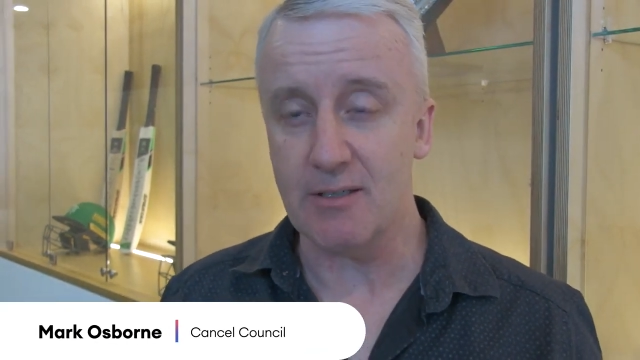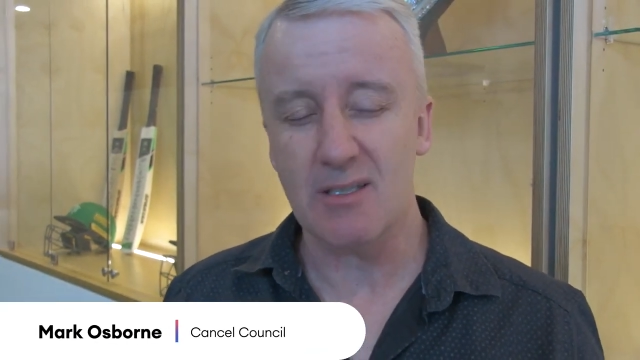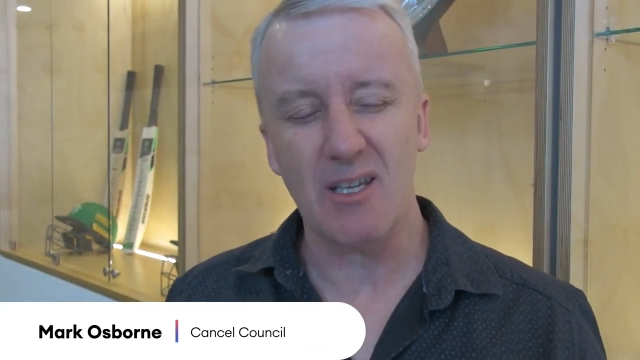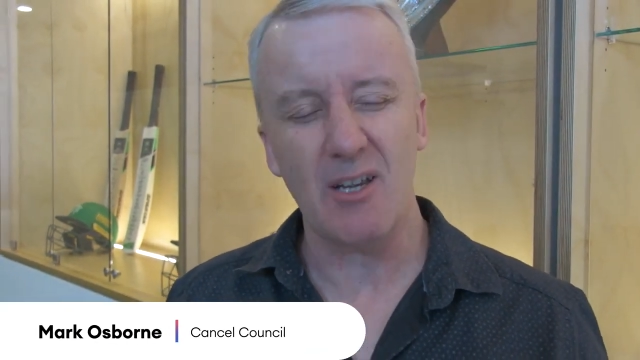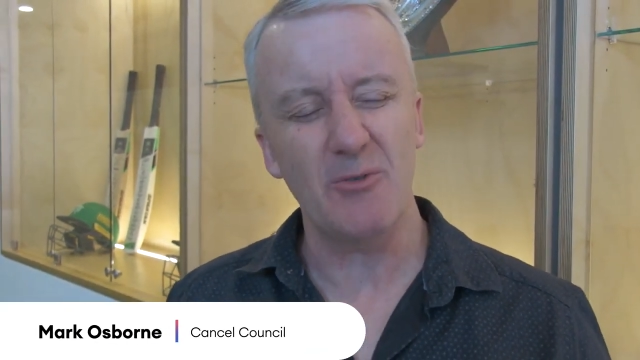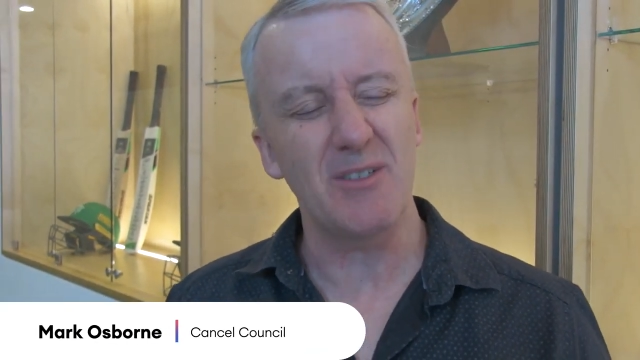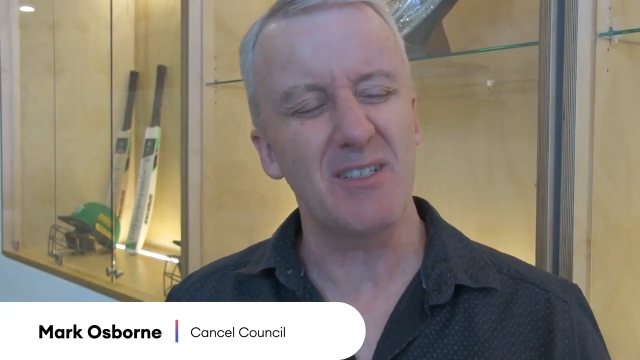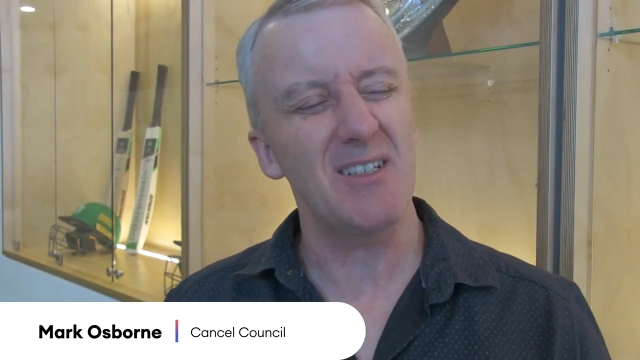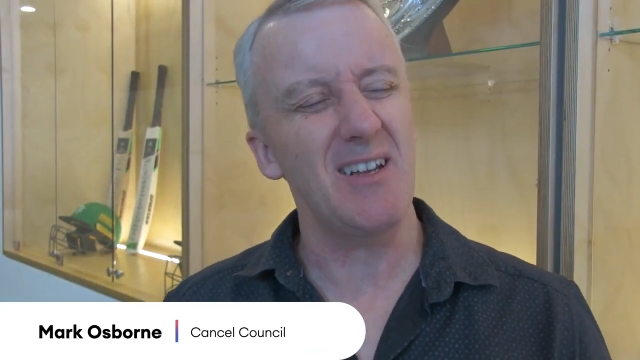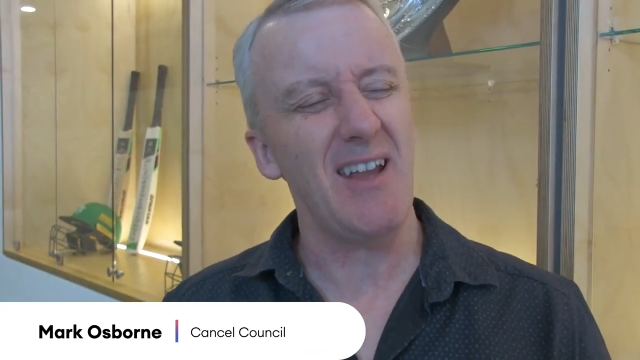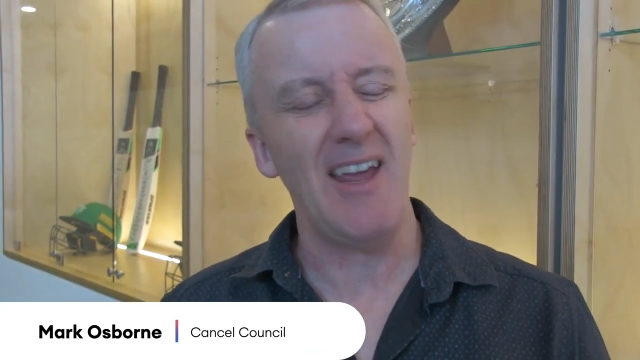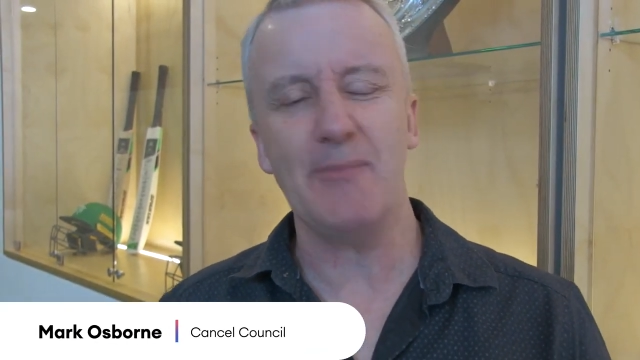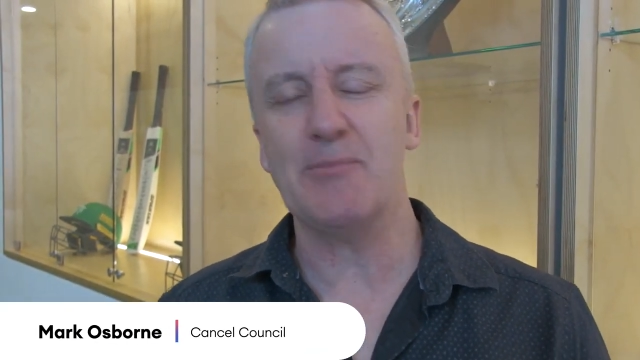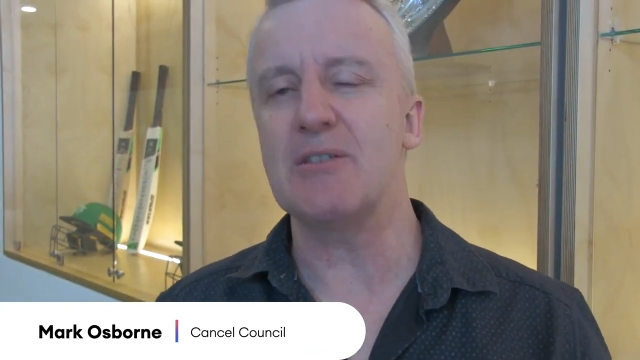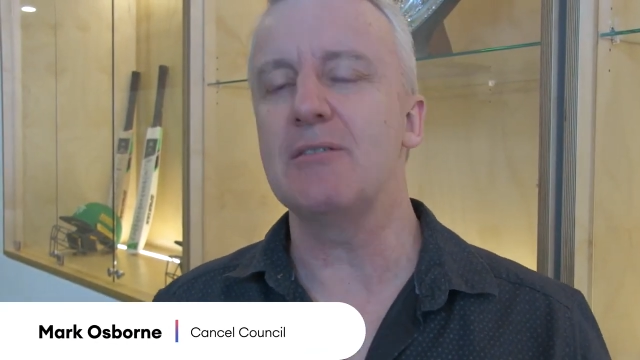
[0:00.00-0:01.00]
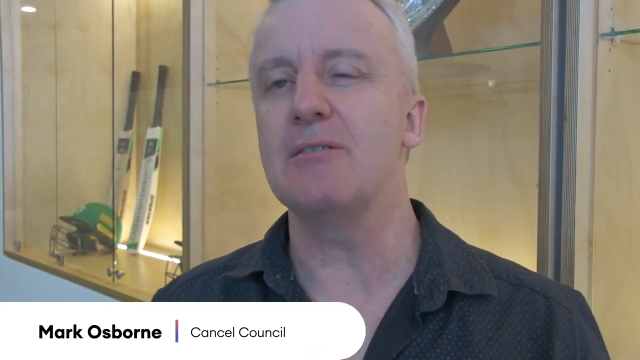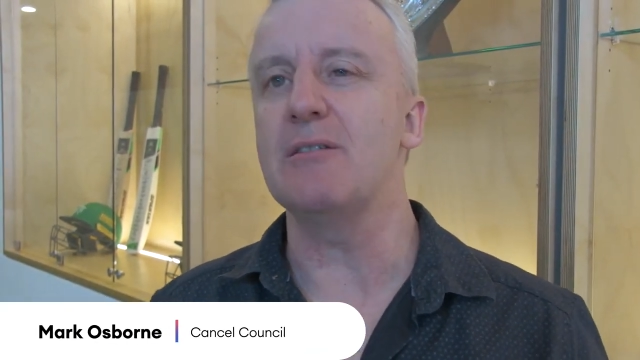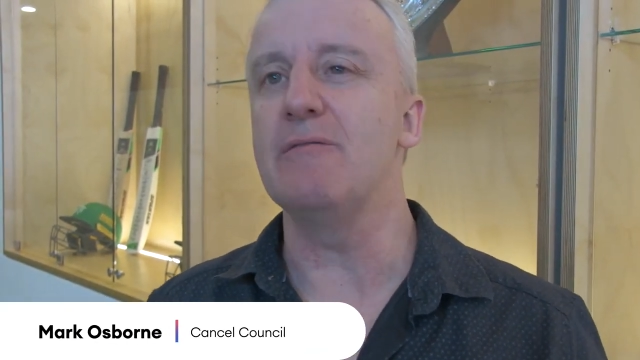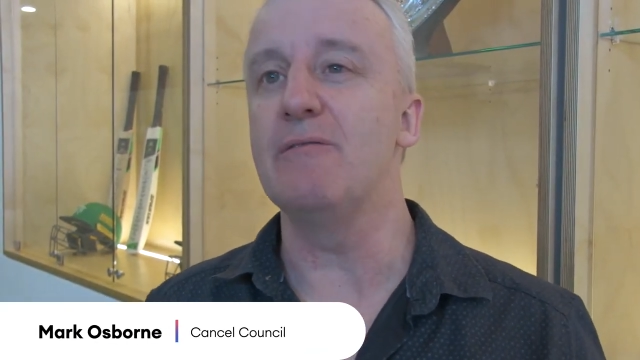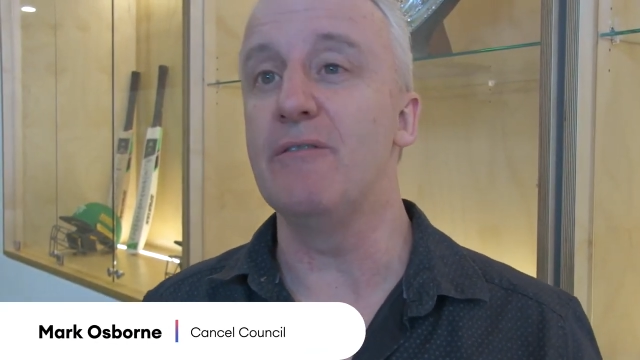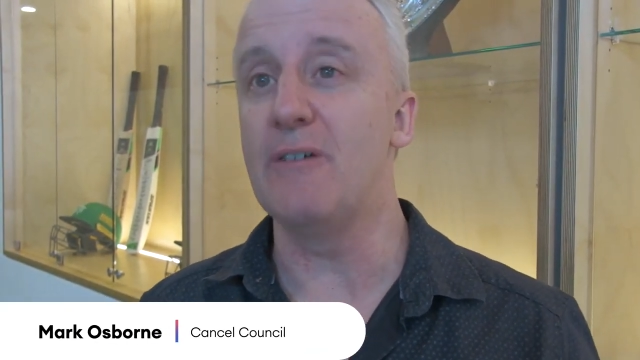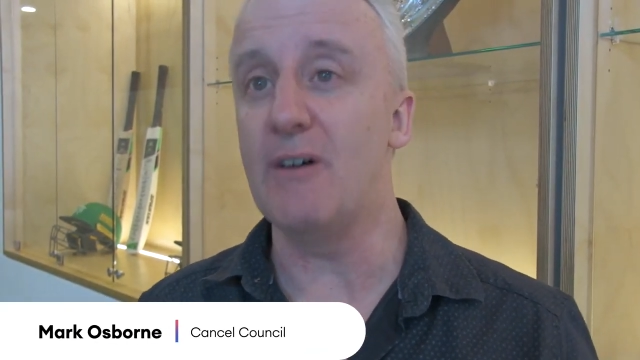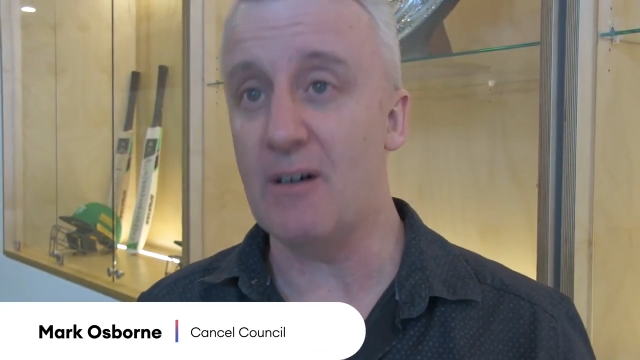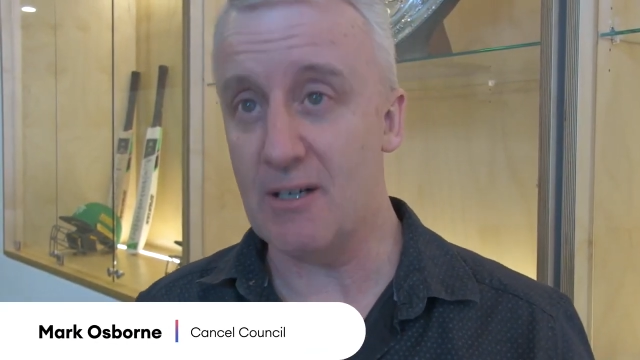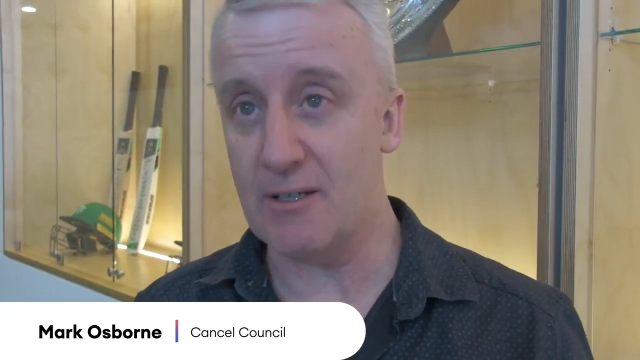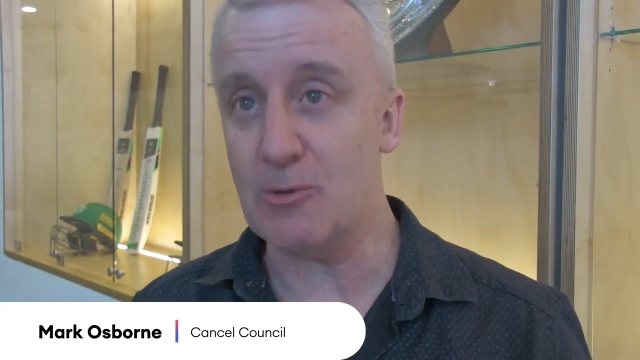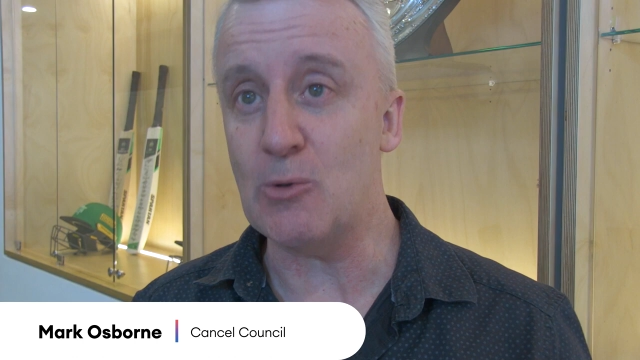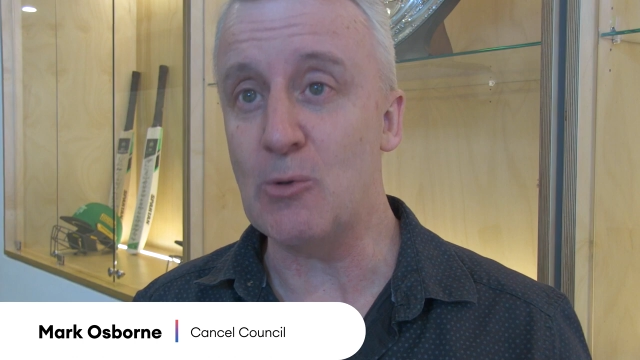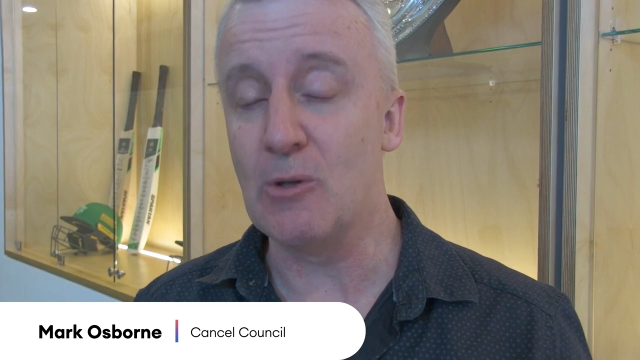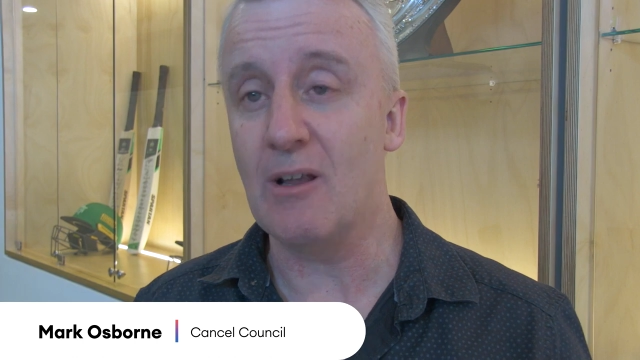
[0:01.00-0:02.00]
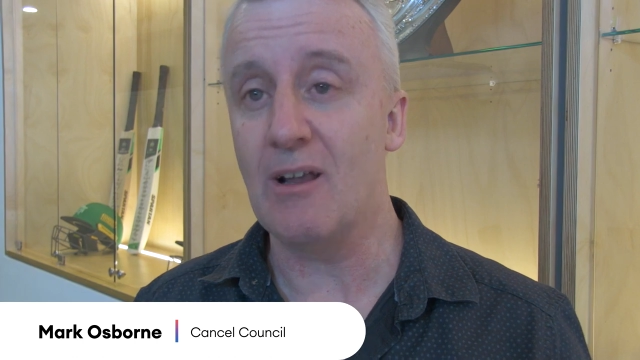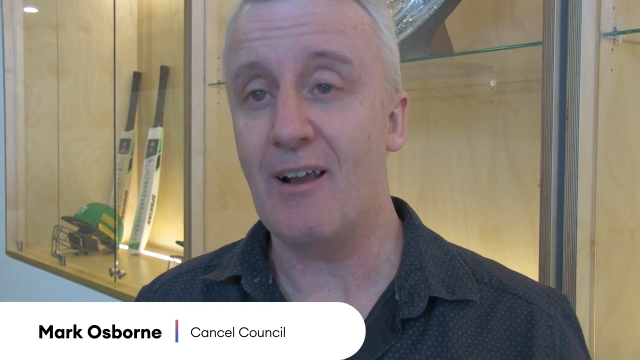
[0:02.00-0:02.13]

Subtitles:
so it's absolutely vital